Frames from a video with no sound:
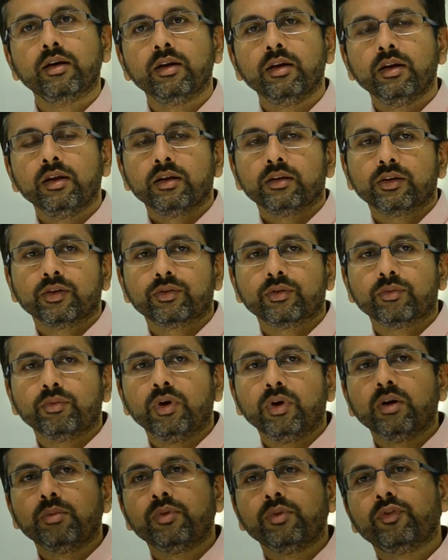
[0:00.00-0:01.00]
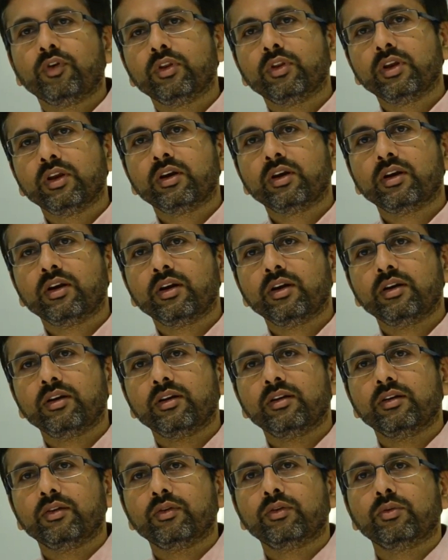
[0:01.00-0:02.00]
There was a world before the
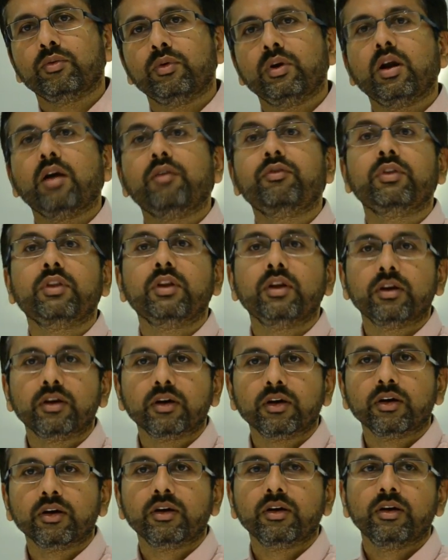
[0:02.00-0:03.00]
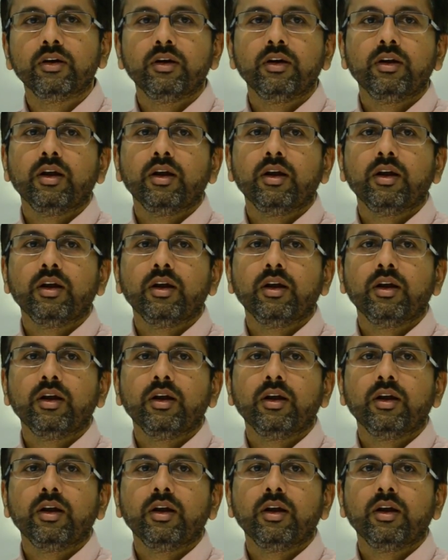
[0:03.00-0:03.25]
internet and there was a world after the internet.